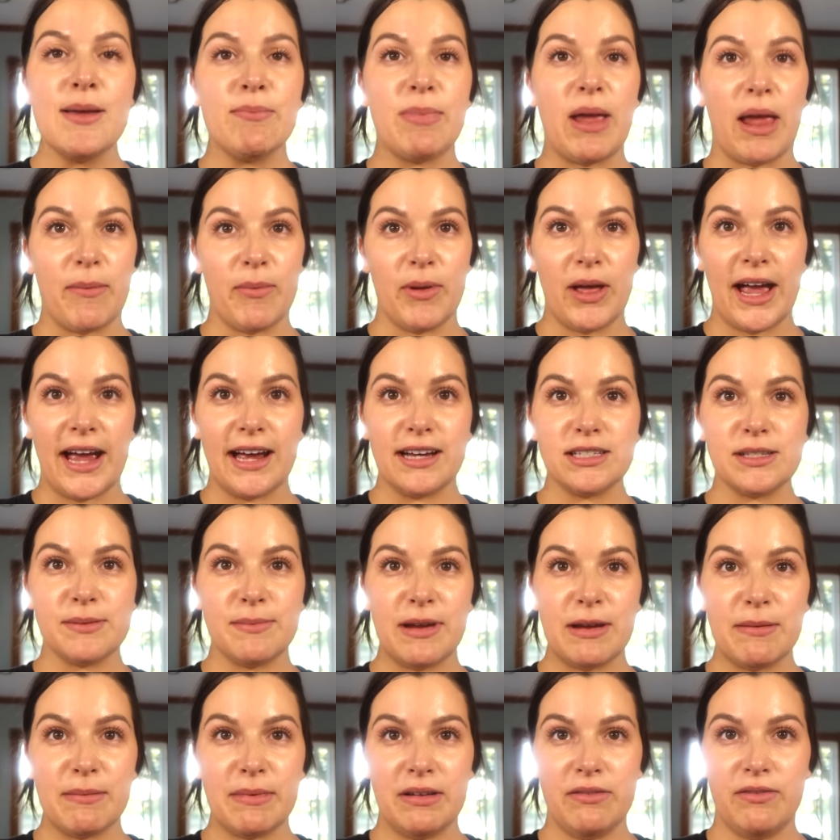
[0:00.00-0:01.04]
People ask
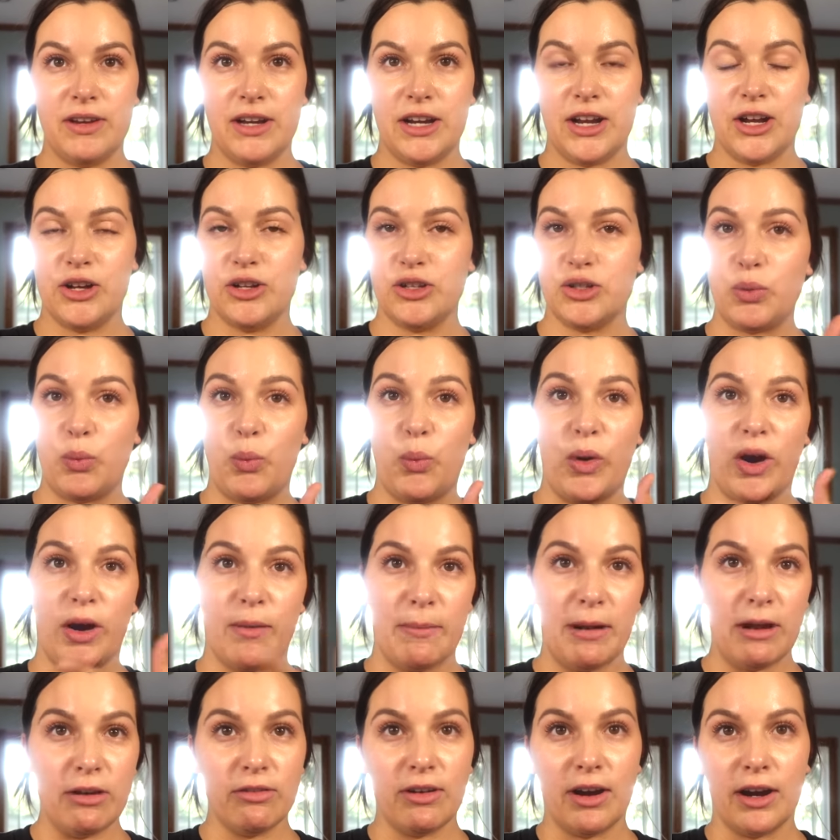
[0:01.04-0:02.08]
me in my videos where
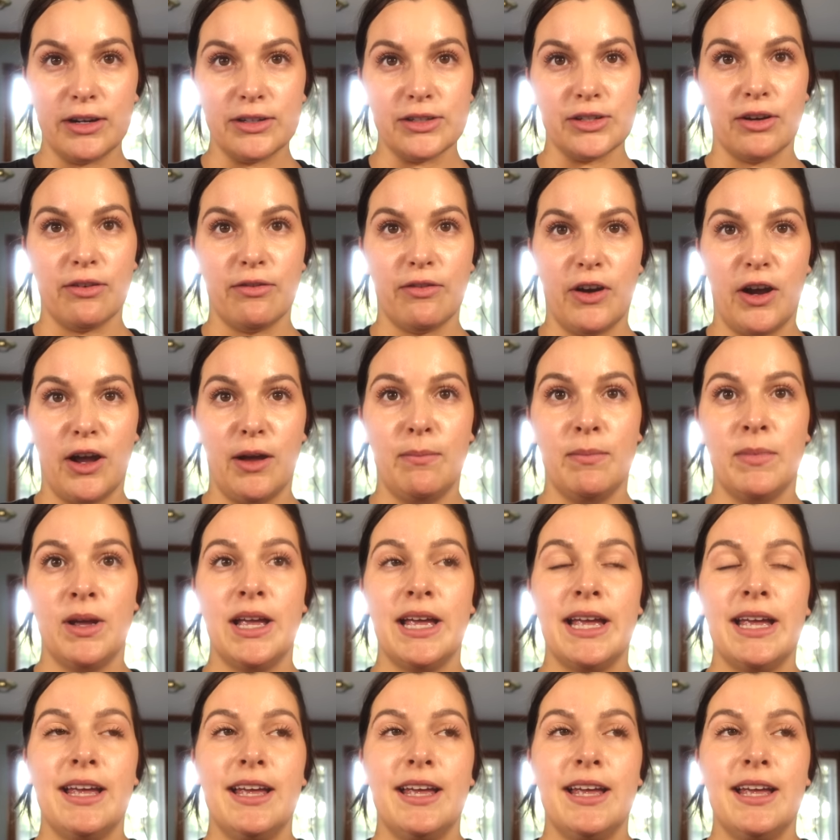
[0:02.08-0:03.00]
my rugs are from.